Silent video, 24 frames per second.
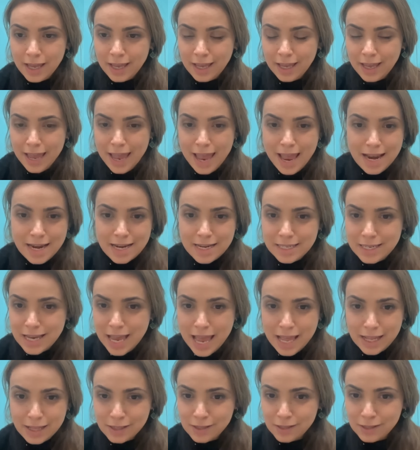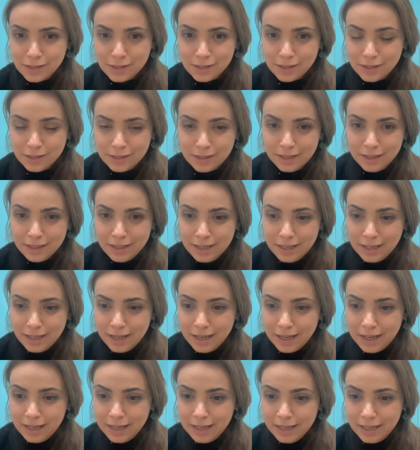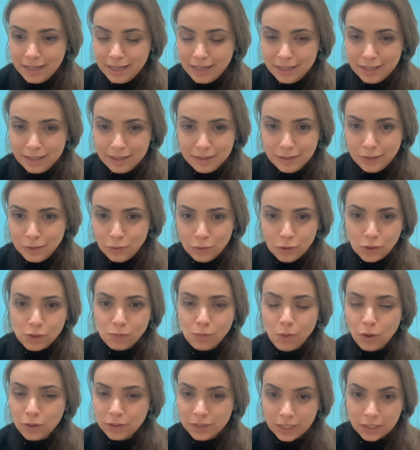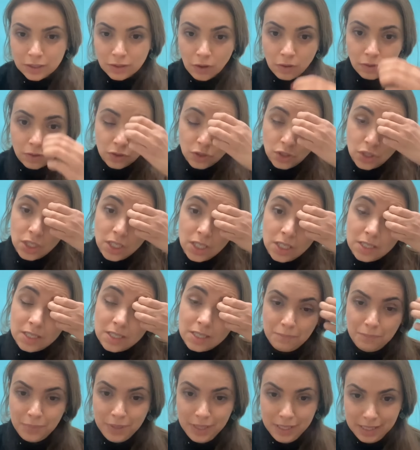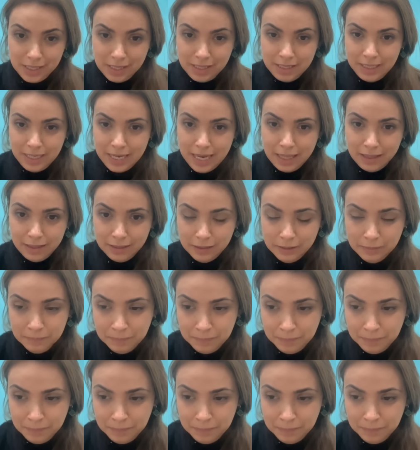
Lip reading: end-to-end, small technologies pieced together